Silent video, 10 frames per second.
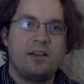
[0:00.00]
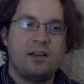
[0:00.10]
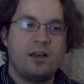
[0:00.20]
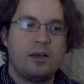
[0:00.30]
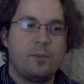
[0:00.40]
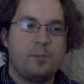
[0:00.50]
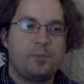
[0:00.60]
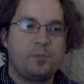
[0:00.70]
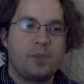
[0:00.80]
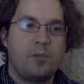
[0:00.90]
Um,
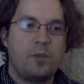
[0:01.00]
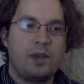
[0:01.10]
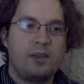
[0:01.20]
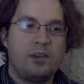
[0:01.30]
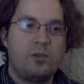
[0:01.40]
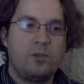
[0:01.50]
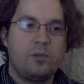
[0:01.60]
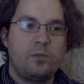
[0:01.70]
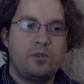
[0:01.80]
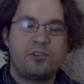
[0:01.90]
when you
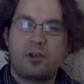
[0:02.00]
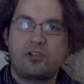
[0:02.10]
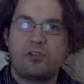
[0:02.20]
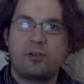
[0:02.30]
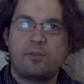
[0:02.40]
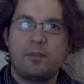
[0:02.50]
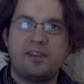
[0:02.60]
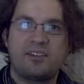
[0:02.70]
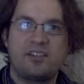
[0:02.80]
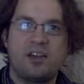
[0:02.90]
structure a
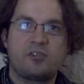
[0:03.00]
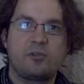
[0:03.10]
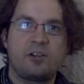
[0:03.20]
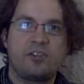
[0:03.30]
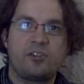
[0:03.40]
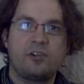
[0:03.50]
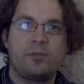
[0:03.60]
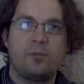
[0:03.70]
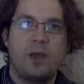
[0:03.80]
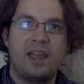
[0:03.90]
piece of software in a
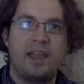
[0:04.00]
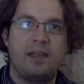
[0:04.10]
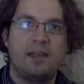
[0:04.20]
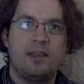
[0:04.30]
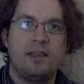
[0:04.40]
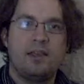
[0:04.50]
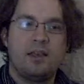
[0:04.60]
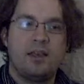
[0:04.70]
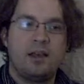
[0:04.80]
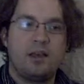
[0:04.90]
certain way,
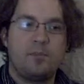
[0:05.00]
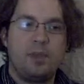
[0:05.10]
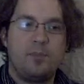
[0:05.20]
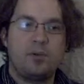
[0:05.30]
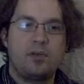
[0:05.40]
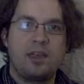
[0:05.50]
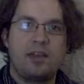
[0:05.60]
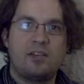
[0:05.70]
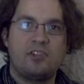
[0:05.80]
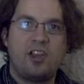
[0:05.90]
uh, people
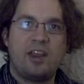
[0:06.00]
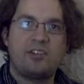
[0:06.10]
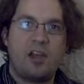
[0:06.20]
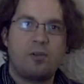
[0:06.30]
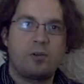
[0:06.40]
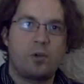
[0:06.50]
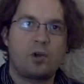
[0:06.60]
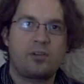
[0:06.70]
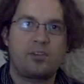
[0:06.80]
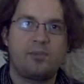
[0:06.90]
can change how it
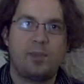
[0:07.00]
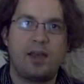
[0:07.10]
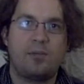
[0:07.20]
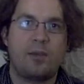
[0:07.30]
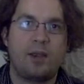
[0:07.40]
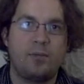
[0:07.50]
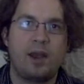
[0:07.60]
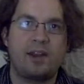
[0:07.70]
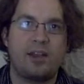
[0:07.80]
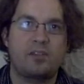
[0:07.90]
works by
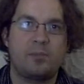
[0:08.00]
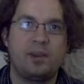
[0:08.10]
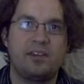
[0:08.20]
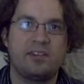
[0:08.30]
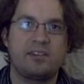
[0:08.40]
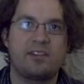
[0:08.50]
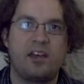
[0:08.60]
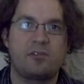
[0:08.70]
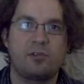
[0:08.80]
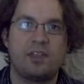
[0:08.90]
writing other pieces of
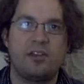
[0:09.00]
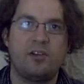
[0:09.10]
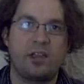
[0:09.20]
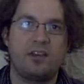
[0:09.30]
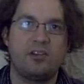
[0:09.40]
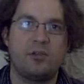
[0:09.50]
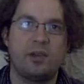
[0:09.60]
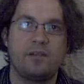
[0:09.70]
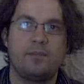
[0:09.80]
software that hook into it.